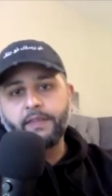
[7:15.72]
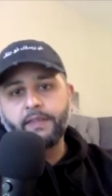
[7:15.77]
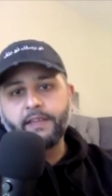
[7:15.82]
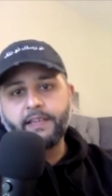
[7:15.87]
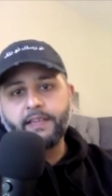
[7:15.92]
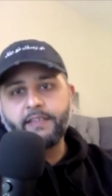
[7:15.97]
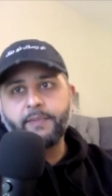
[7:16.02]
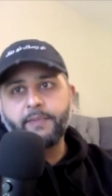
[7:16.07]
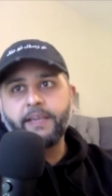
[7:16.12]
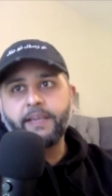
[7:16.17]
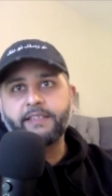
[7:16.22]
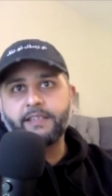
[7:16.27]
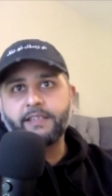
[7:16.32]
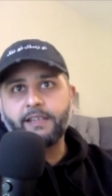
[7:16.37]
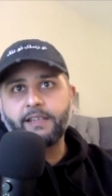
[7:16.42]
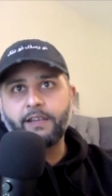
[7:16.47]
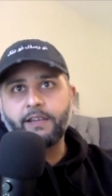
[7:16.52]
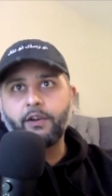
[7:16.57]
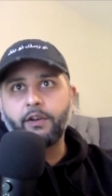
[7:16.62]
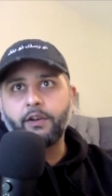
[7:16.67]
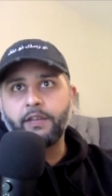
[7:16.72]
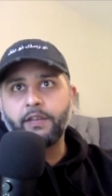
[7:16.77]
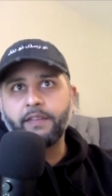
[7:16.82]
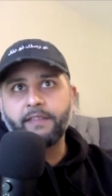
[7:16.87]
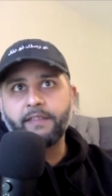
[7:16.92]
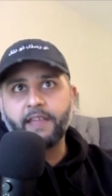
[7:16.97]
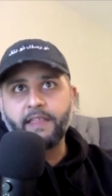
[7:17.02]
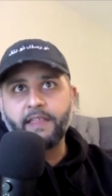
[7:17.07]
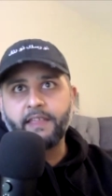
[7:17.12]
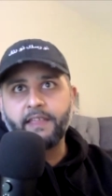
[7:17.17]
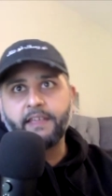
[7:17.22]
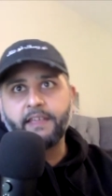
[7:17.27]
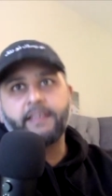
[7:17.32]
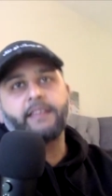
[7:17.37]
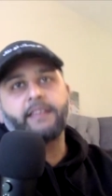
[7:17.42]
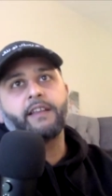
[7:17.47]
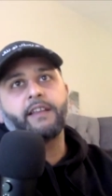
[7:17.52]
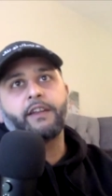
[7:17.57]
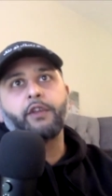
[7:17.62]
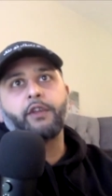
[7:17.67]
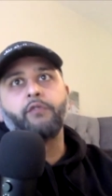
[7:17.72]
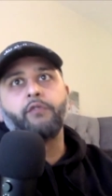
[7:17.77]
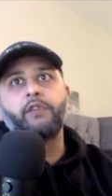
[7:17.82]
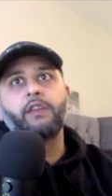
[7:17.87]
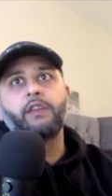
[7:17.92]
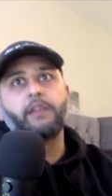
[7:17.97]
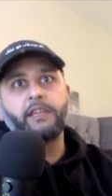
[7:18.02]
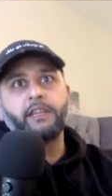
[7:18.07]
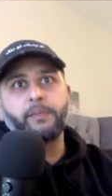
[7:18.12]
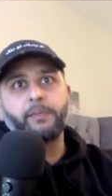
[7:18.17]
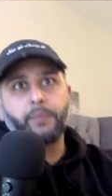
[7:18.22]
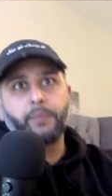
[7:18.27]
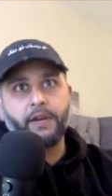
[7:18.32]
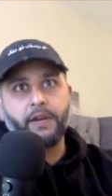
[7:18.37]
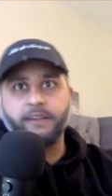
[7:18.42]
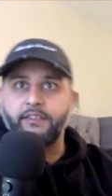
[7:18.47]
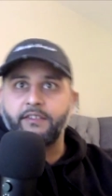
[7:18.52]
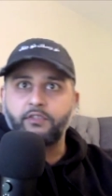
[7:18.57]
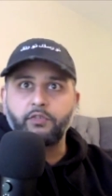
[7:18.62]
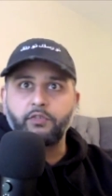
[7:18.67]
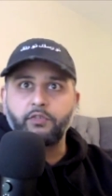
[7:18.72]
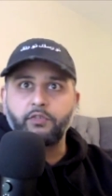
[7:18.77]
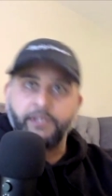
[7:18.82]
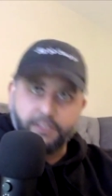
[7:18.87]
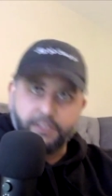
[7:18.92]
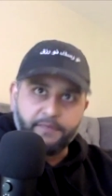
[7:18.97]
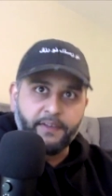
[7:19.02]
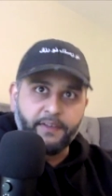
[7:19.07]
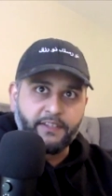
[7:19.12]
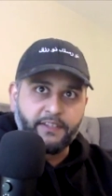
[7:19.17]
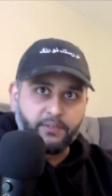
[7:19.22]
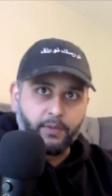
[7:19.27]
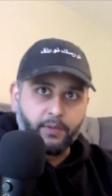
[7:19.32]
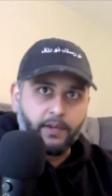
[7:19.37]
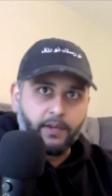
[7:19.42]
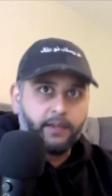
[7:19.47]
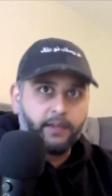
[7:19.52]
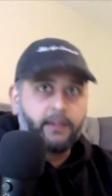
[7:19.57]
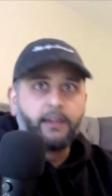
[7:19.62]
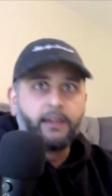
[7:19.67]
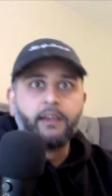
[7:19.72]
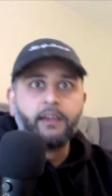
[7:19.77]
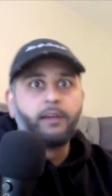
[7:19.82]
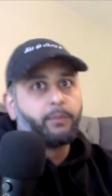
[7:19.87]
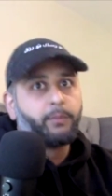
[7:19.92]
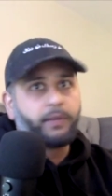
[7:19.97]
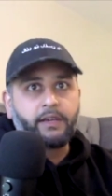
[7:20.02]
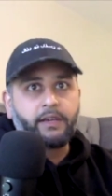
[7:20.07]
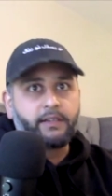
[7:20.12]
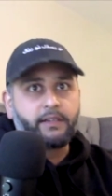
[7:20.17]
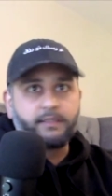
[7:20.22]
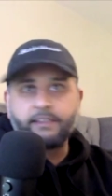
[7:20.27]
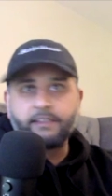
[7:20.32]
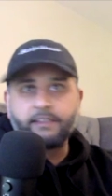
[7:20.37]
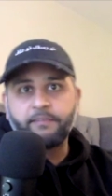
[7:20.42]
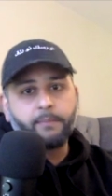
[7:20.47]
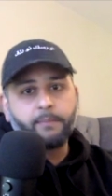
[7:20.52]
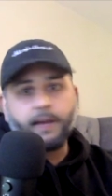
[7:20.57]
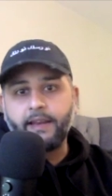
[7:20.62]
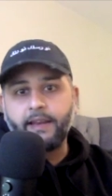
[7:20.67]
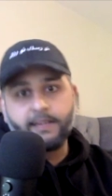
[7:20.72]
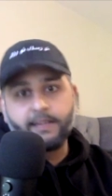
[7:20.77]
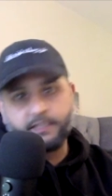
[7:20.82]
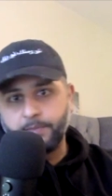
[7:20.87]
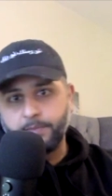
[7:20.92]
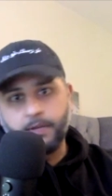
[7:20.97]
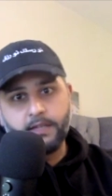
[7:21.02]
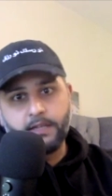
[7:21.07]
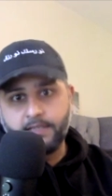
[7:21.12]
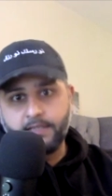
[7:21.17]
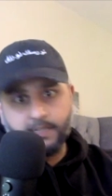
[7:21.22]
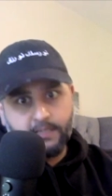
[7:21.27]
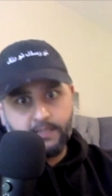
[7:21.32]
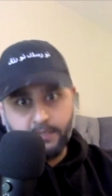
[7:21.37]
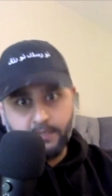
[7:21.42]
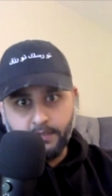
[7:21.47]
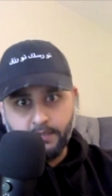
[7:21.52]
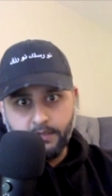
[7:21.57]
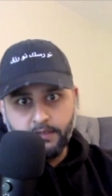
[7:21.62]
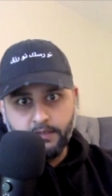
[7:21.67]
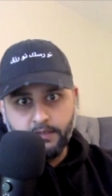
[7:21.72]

that he's basically gone in there thinking, I don't really need to practice too much defense work because mm-hmm. if man hits me, I'll take it.